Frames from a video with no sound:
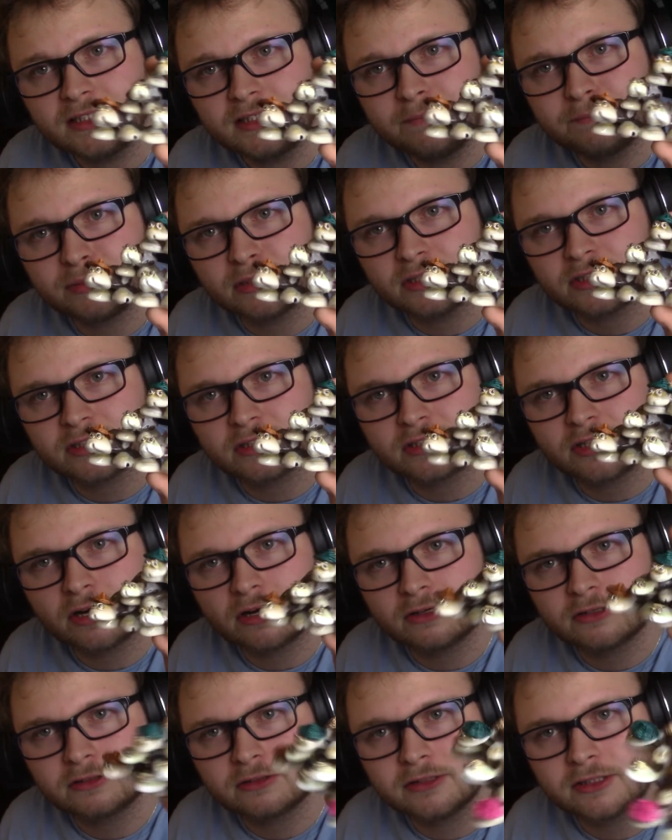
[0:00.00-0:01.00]
just a bunch of
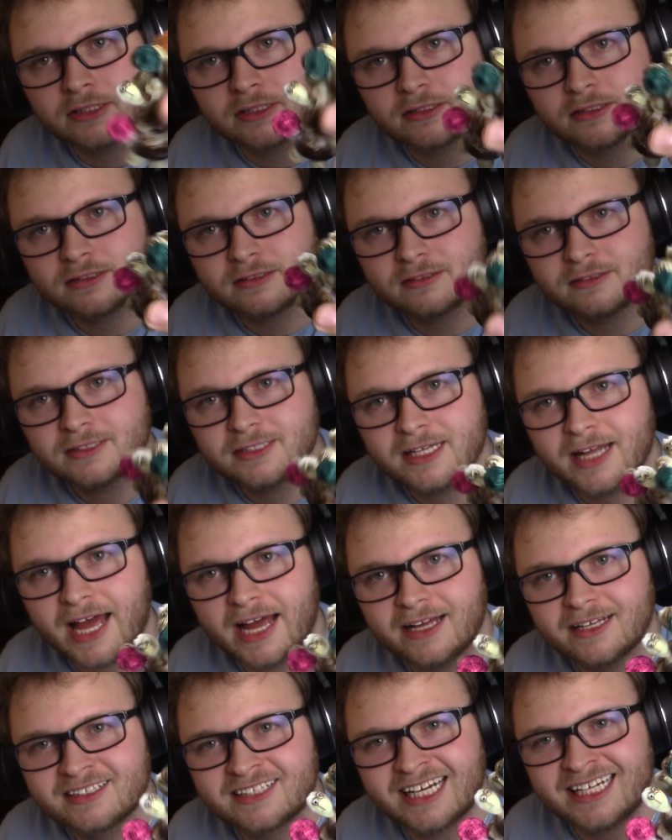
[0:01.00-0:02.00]
turtles. It's a
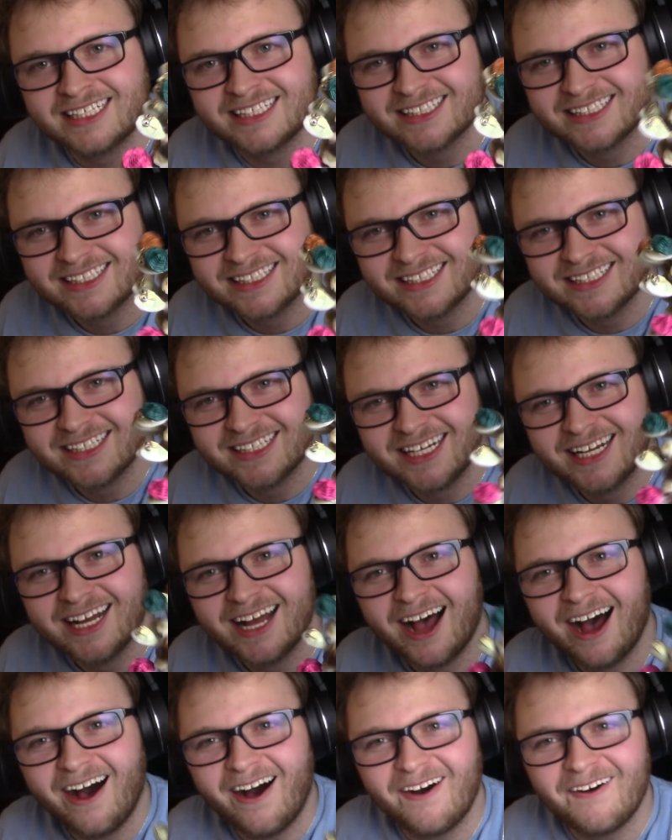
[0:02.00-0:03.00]
lot.
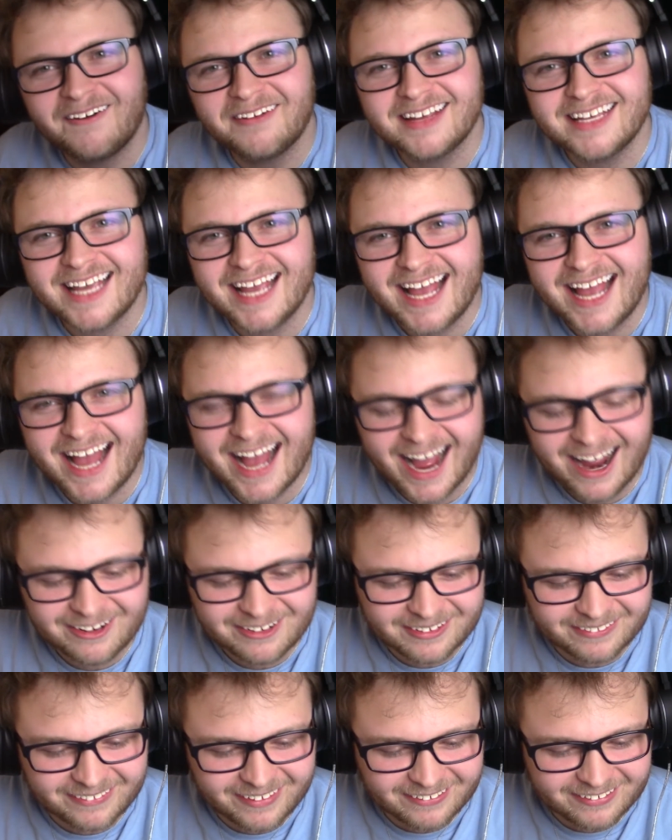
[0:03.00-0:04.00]
Oh yeah, I
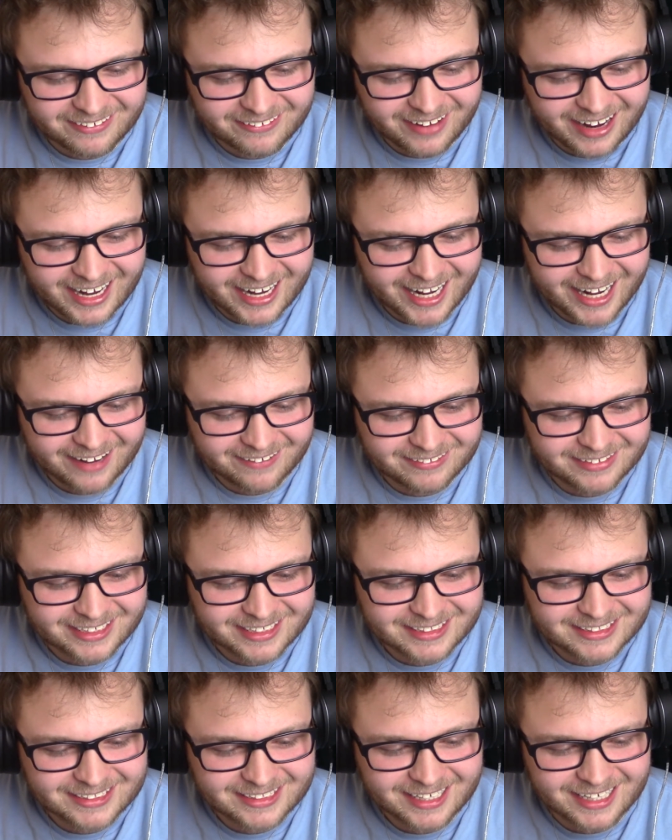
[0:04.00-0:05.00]
remember why I have
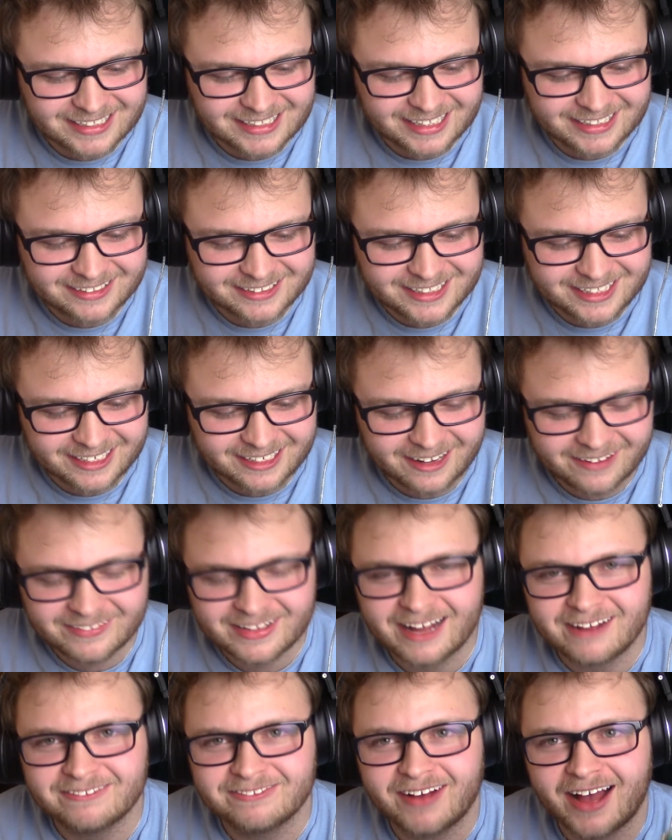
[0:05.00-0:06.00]
this. Because I used to
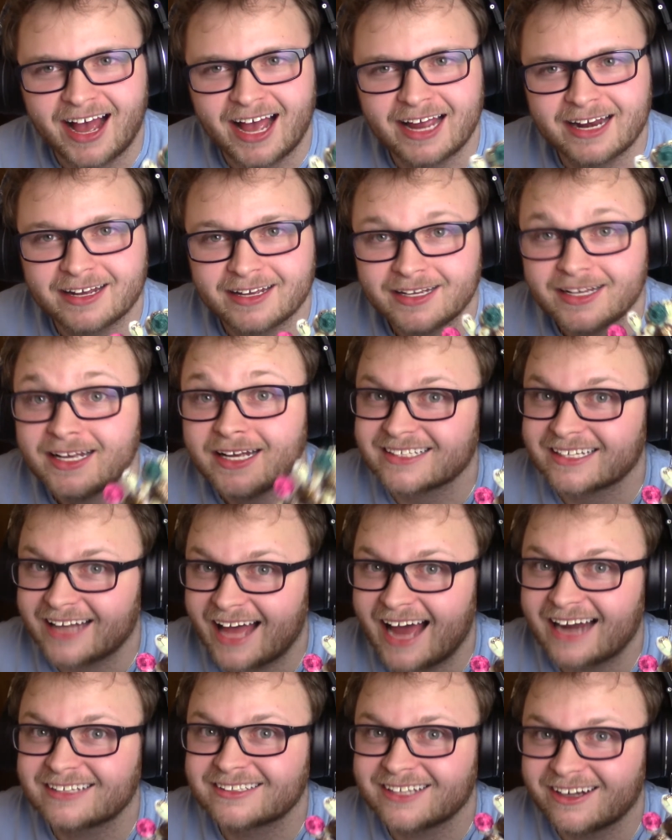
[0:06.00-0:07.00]
love that Vine. That's a
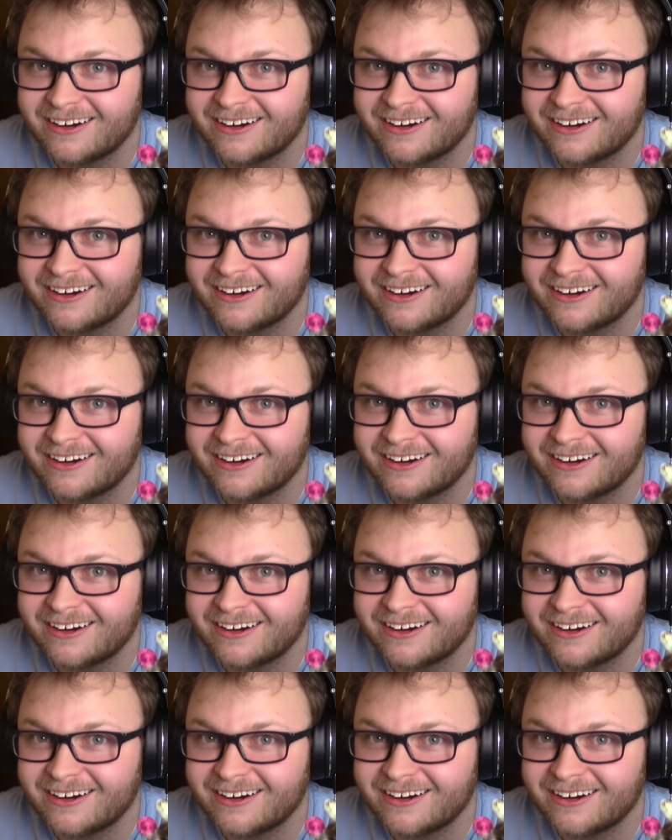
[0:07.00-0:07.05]
lot